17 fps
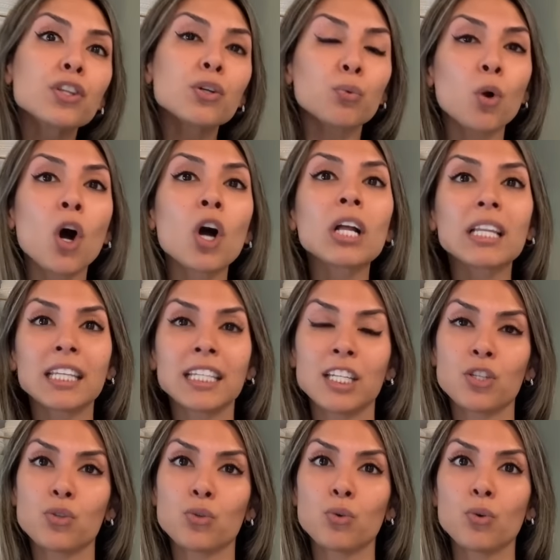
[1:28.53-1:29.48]
the wrong
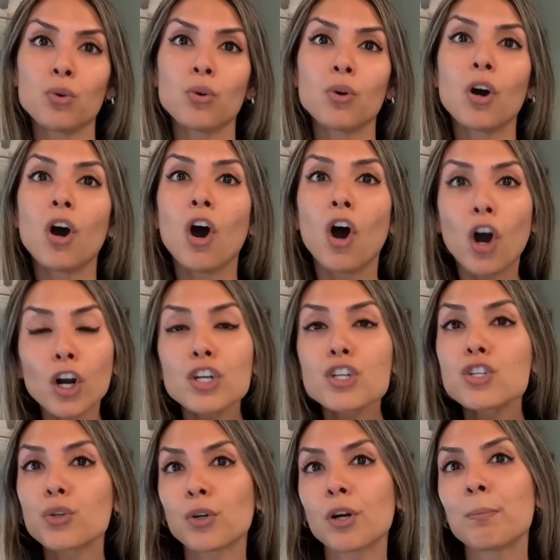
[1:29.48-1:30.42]
cleaning tool.
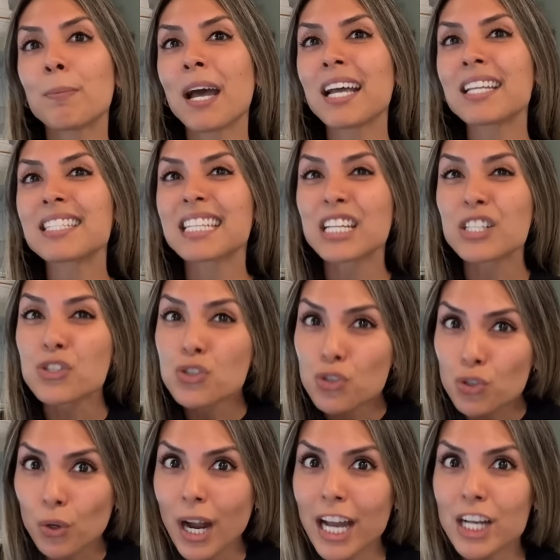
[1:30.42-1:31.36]
Harsh scrub pads can
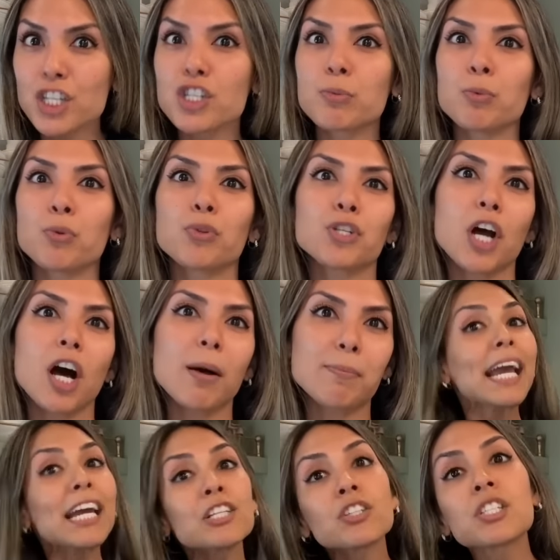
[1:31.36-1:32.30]
scratch smooth
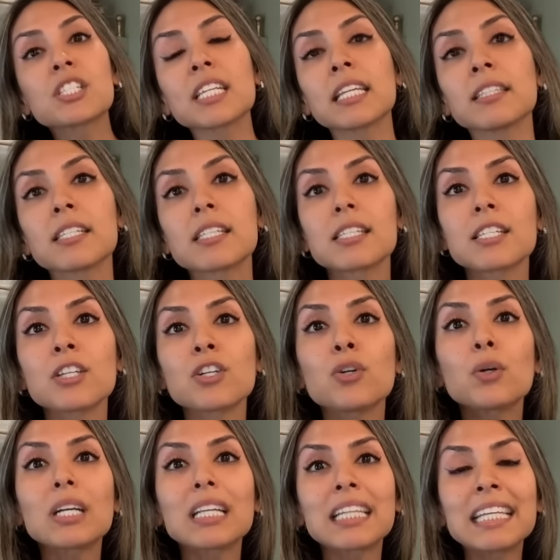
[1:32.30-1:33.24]
tops. And on stainless
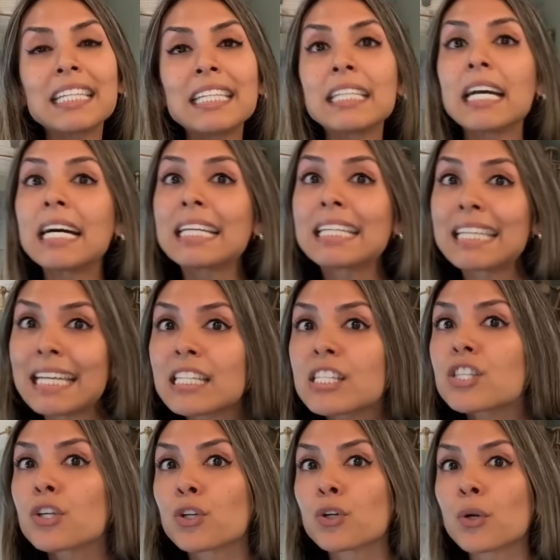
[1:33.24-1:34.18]
steel, cleaning
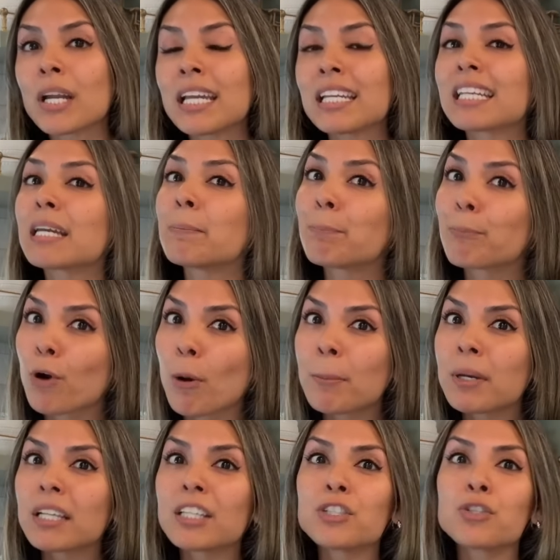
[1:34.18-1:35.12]
against the grain can
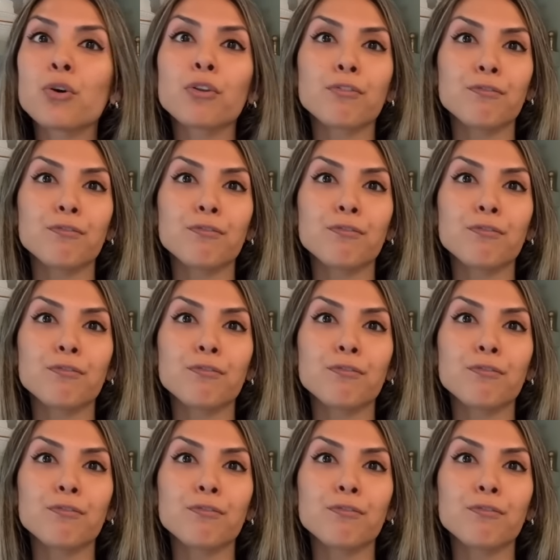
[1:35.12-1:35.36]
permanently dull the